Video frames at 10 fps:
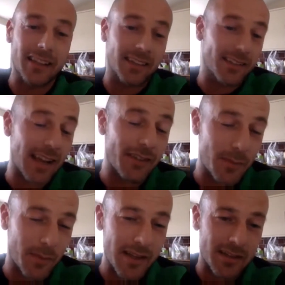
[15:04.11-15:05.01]
It does have
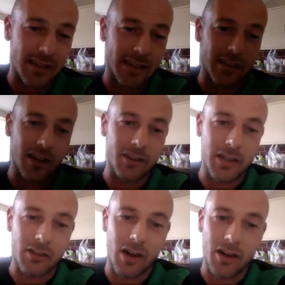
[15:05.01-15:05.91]
its place.
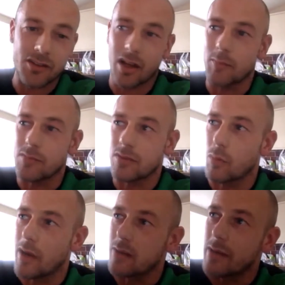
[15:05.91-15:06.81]
There are times the
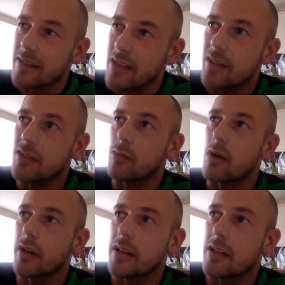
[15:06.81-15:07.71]
way we tend to
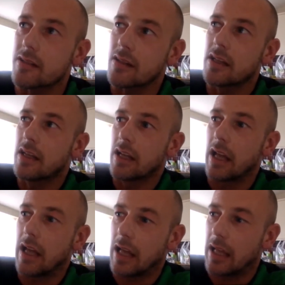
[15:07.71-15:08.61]
work is.
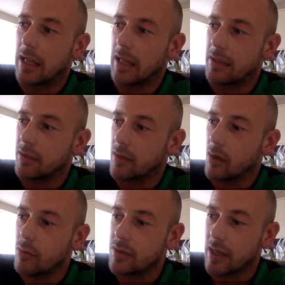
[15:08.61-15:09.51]
you know,
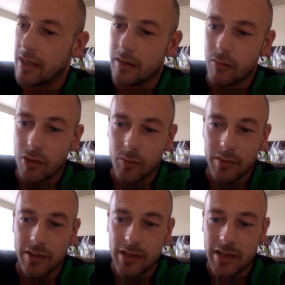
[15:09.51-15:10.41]
alternating the volume
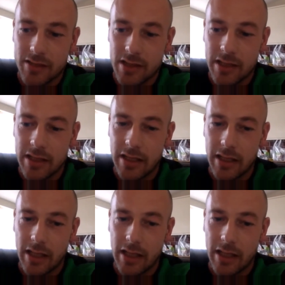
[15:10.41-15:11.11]
and intensity.